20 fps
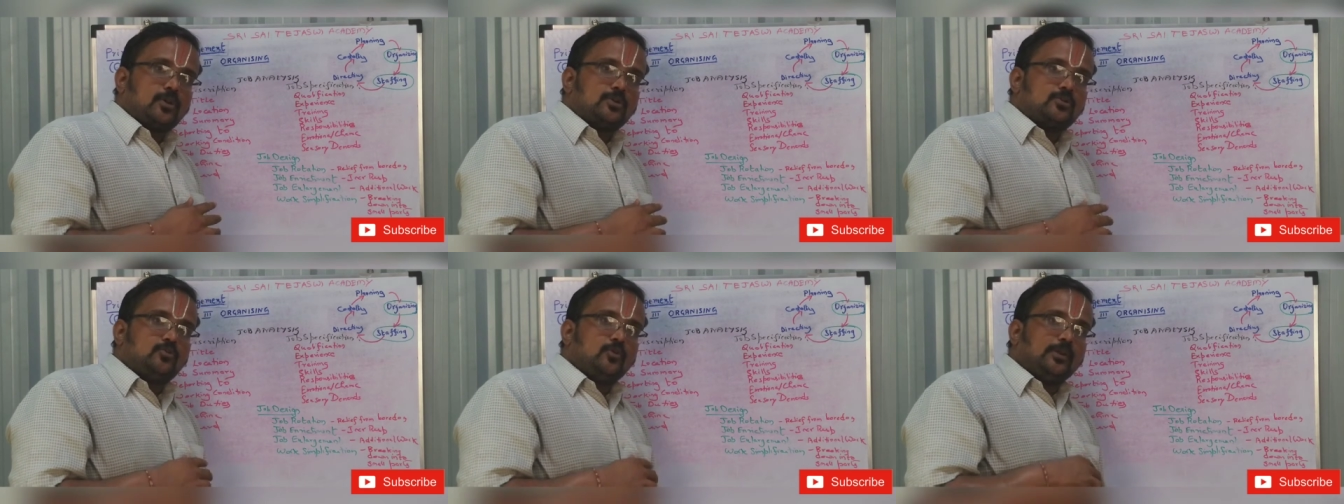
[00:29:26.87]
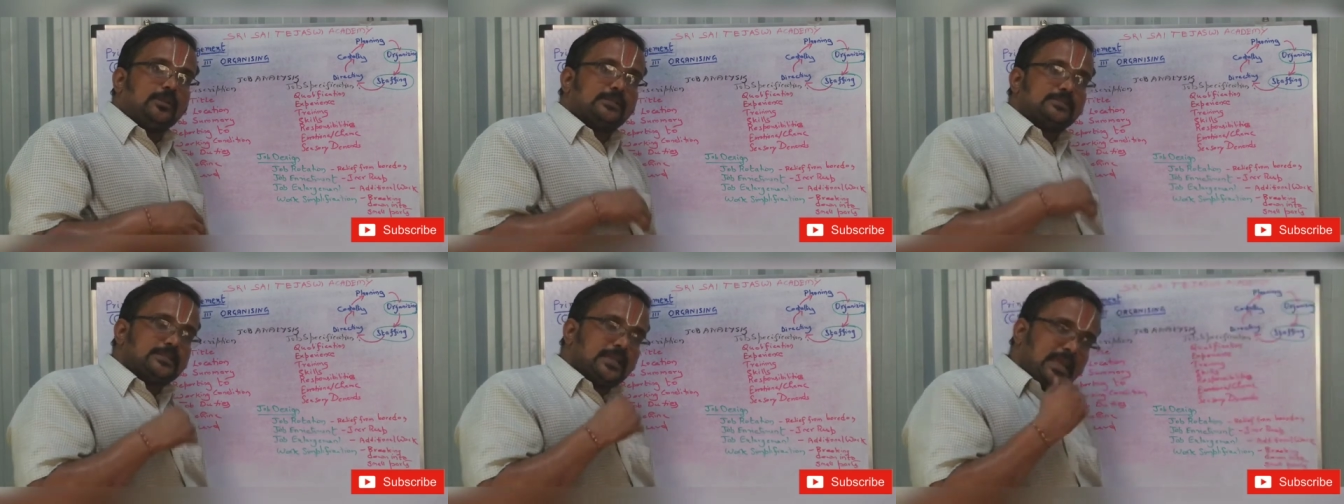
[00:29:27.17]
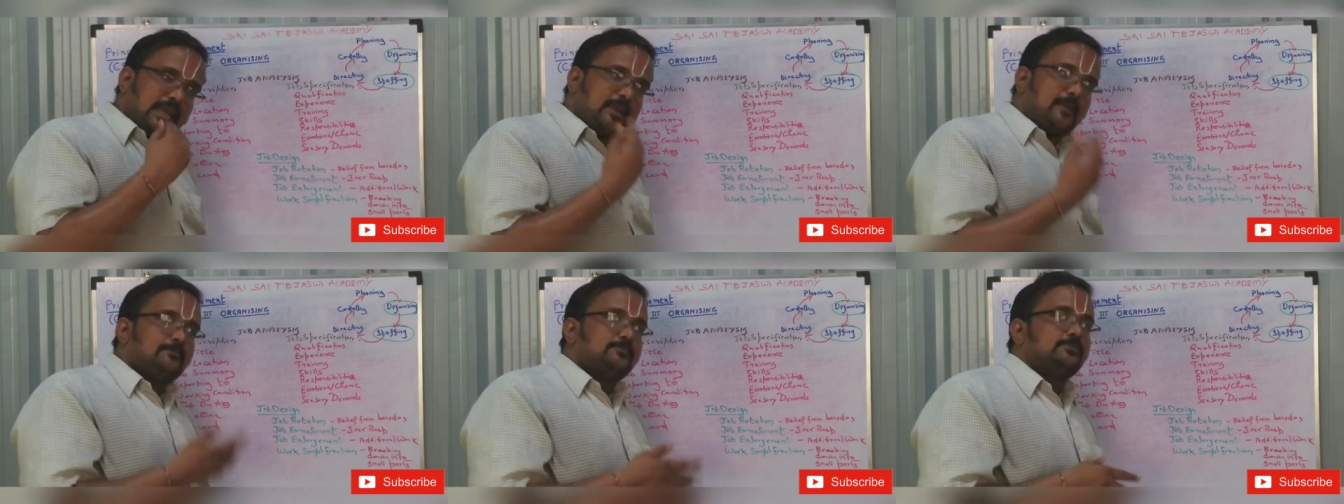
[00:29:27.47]
You are
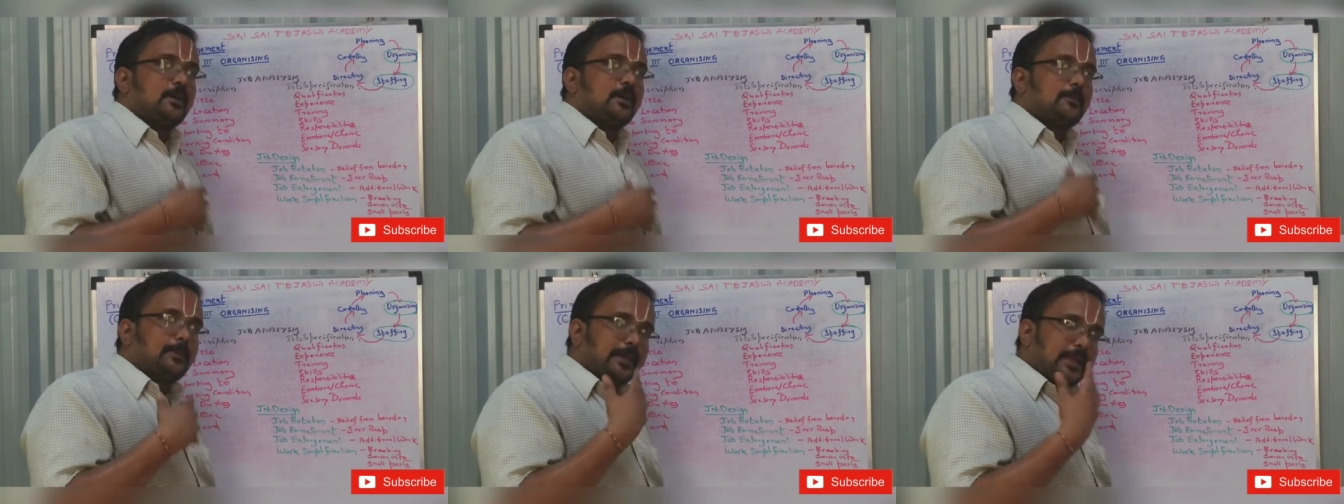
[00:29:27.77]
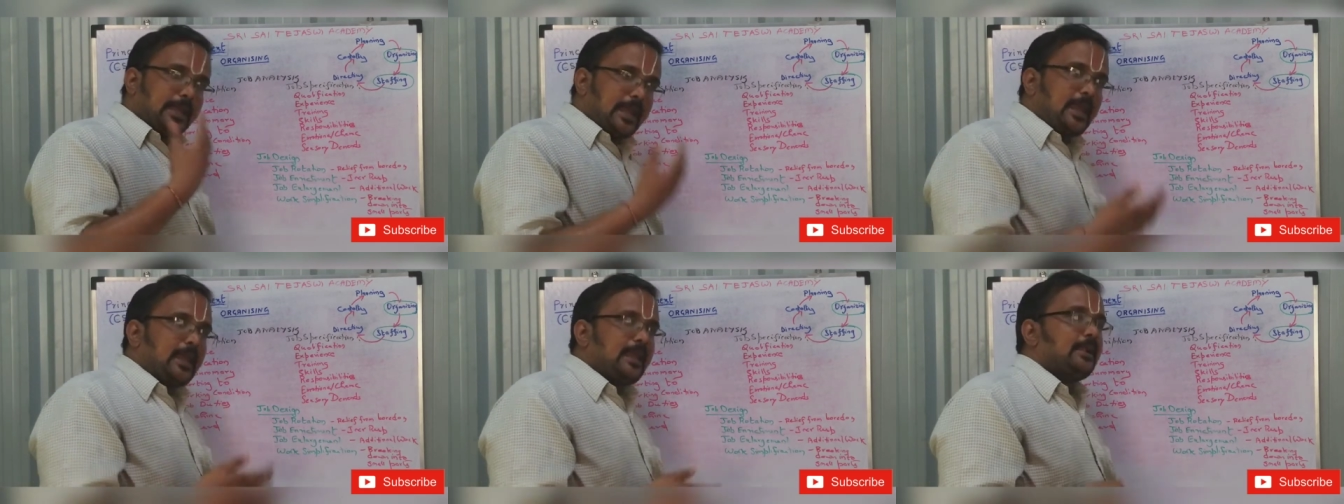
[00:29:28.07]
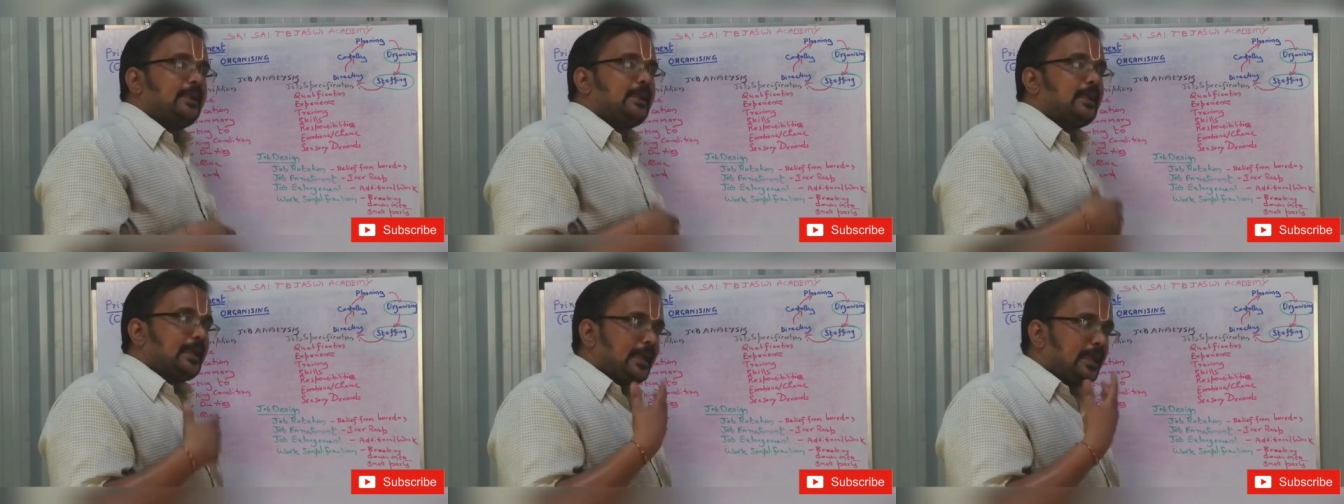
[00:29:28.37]
doing the same job
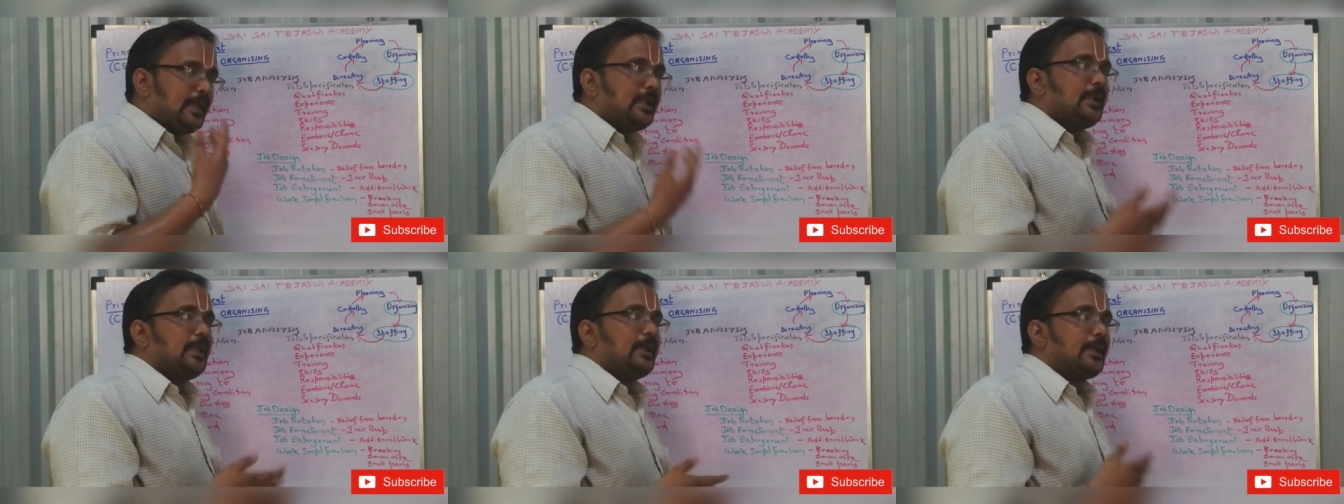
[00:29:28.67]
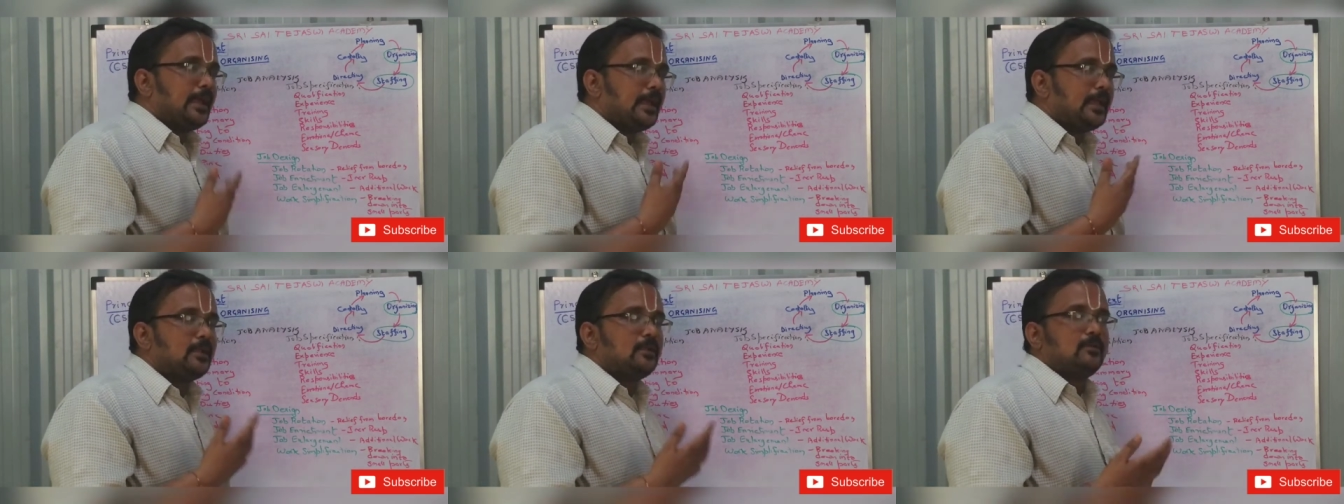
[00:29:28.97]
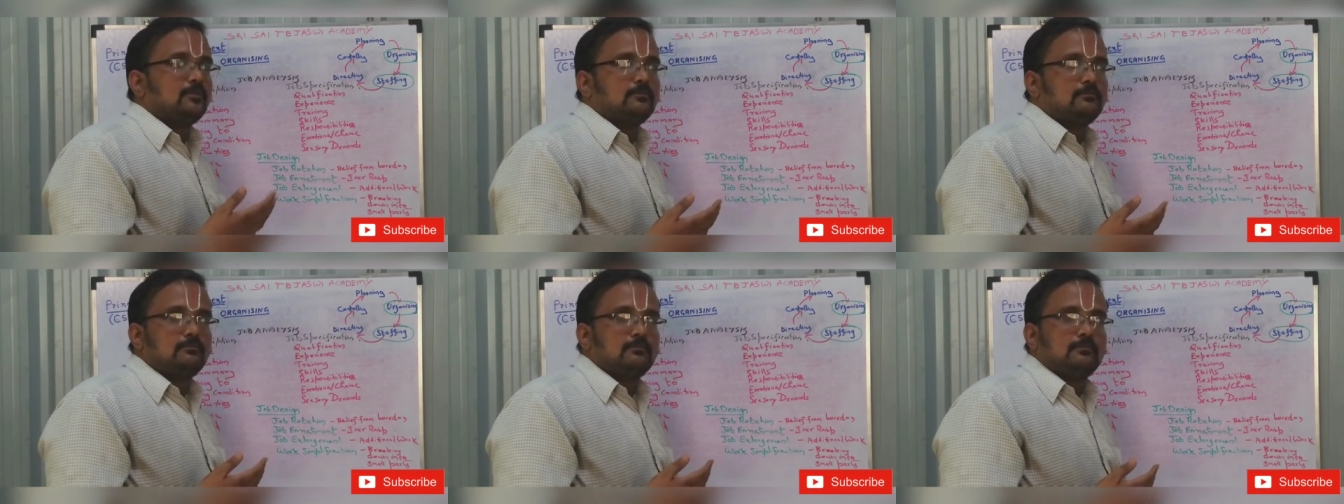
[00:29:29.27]
again and again and
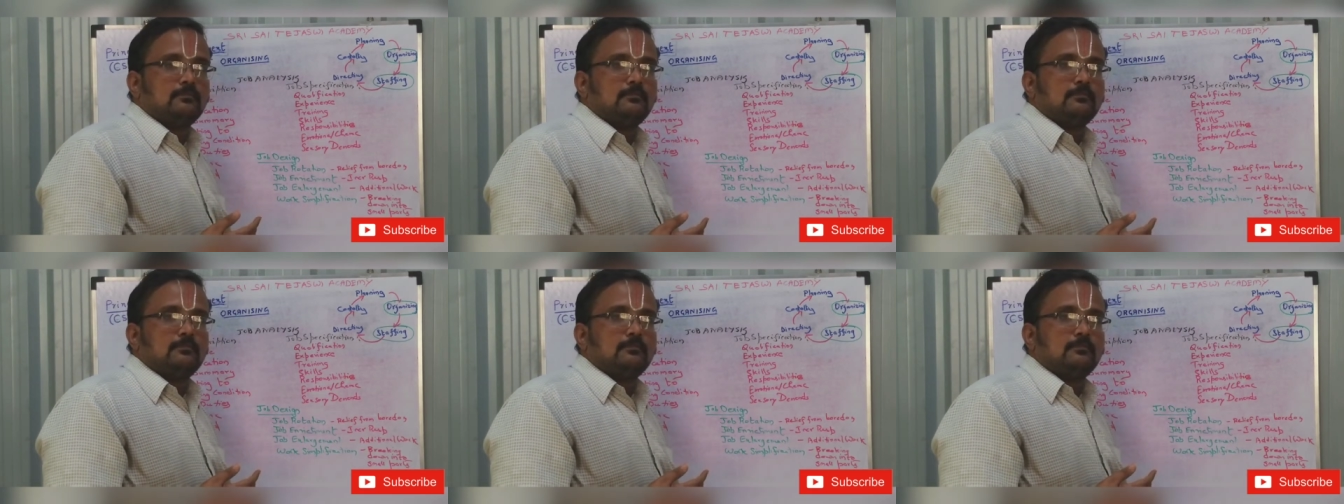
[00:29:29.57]
again.